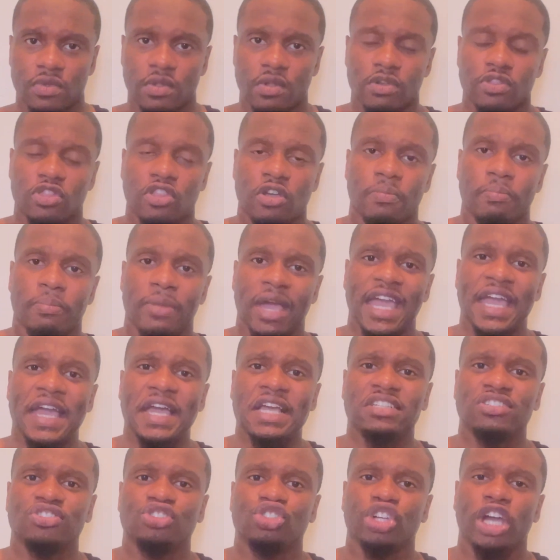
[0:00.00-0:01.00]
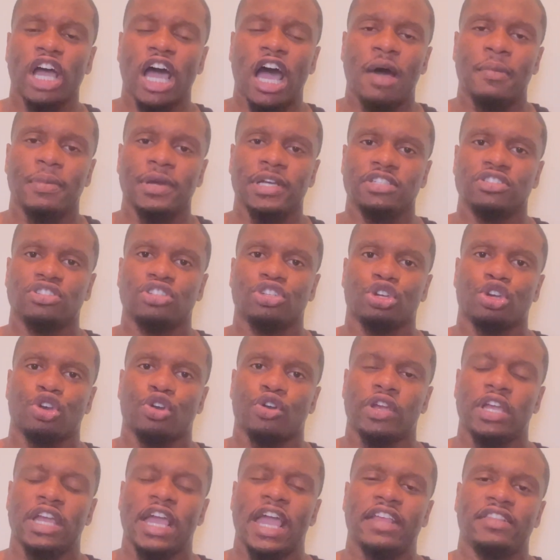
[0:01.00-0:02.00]
the man's job is to
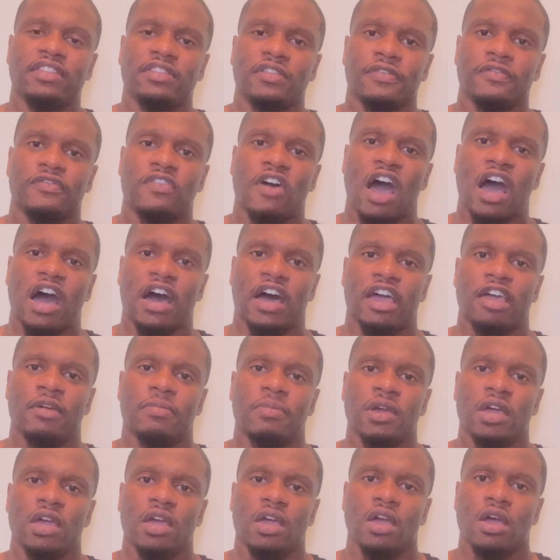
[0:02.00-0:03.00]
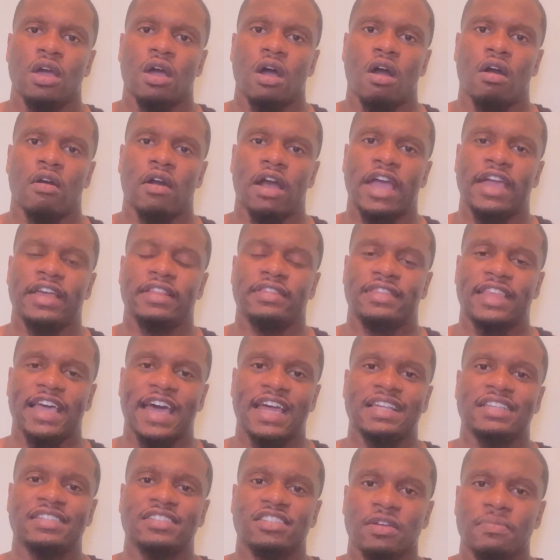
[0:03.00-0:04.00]
create the vibe. All right,
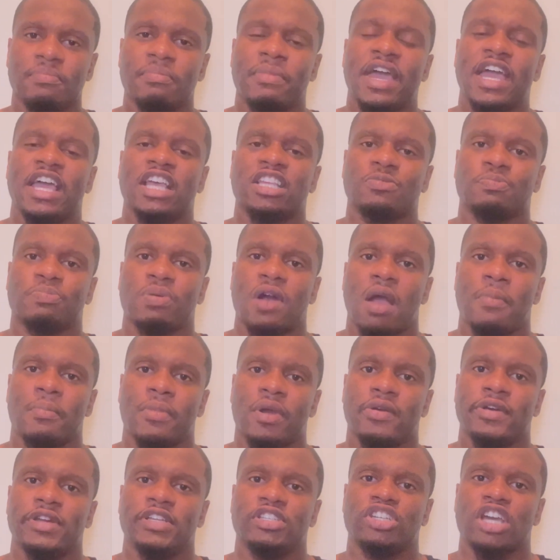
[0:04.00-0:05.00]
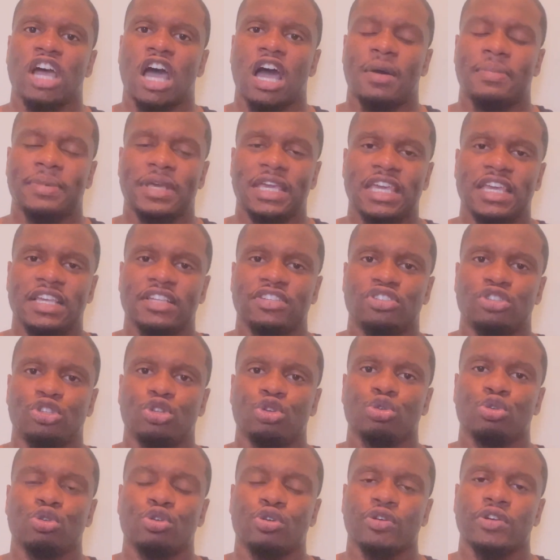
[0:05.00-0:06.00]
that is the man's primary job, is
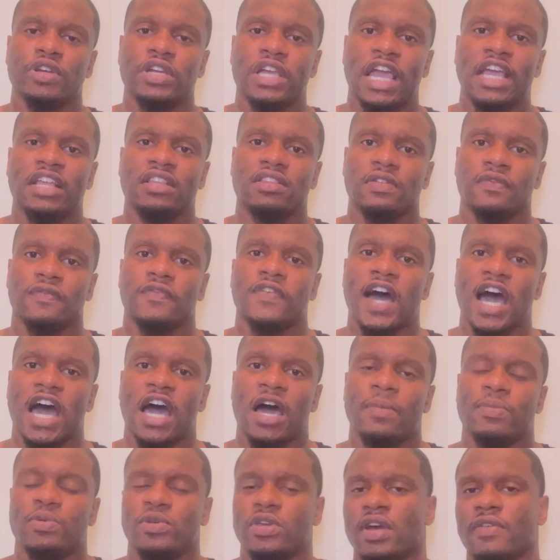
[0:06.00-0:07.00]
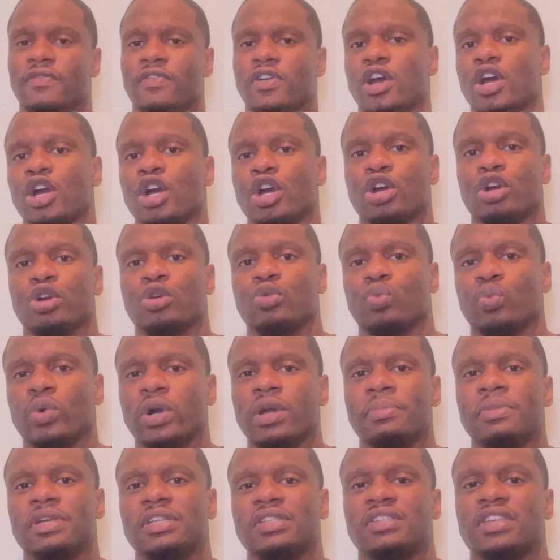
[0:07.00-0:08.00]
to create the vibe. You ever heard
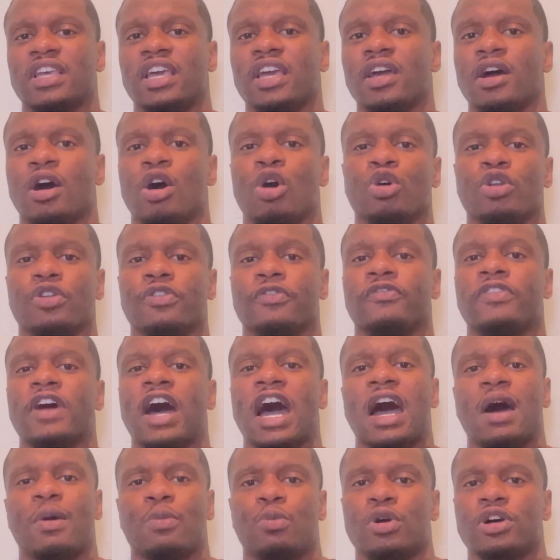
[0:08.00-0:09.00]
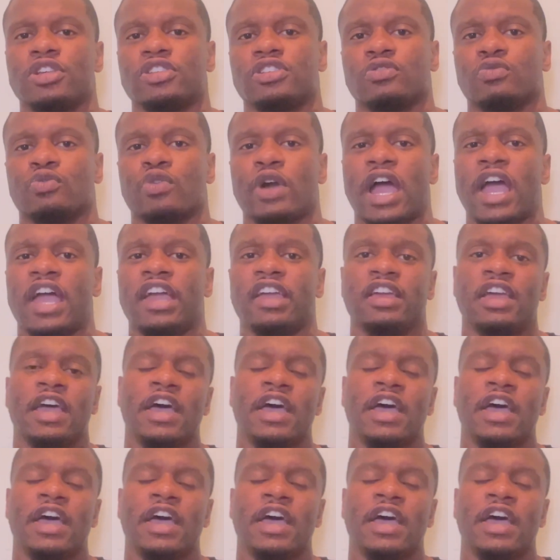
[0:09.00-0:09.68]
women say, oh, the vibe wasn't right,